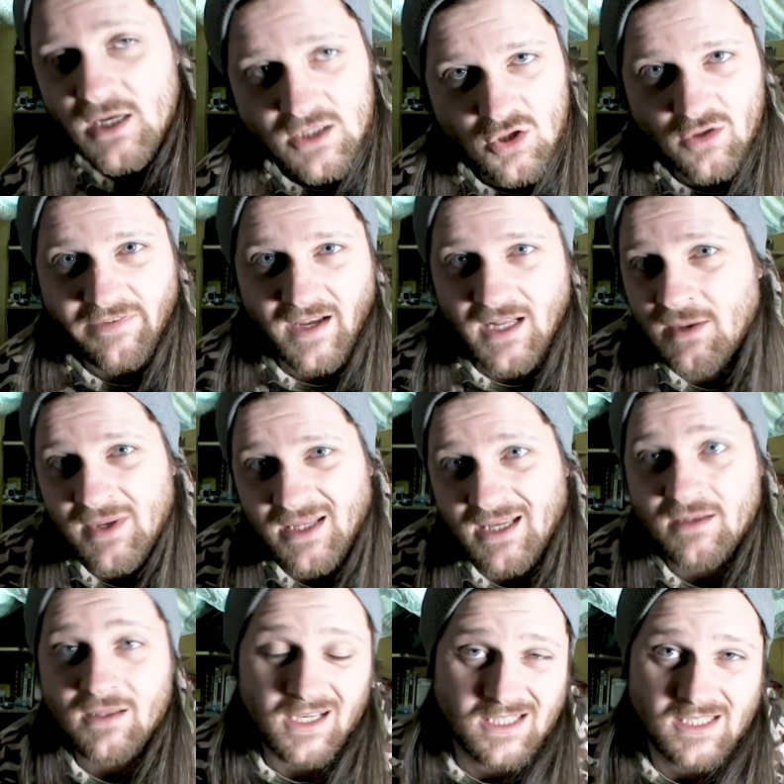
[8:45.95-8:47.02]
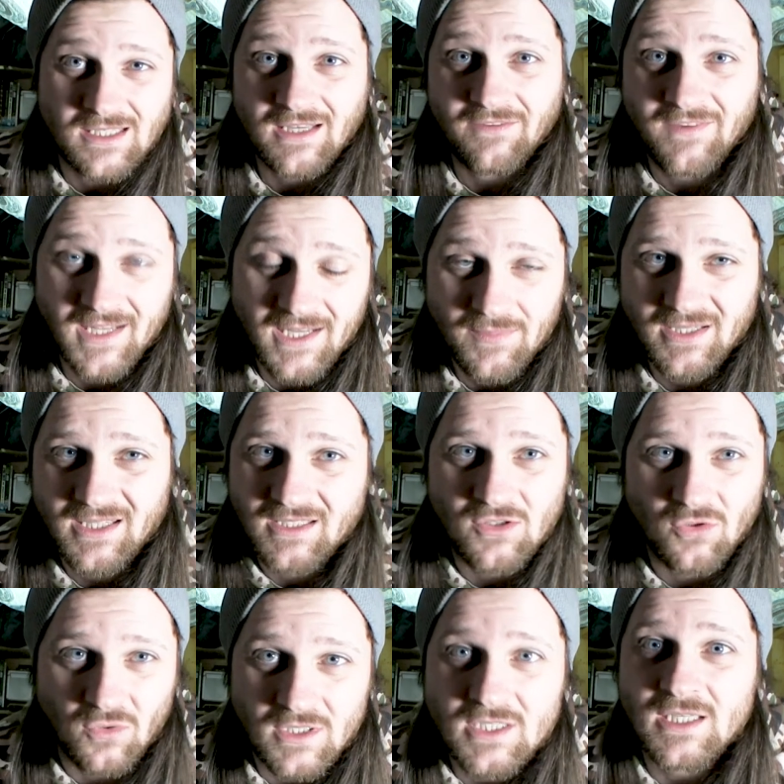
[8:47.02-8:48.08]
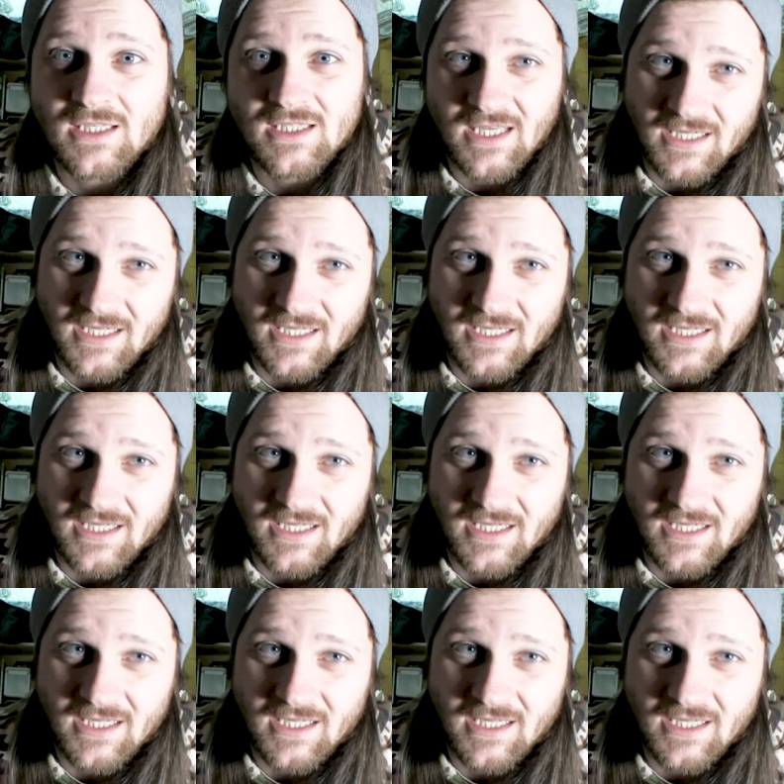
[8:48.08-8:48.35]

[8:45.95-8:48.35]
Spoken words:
So if anybody notices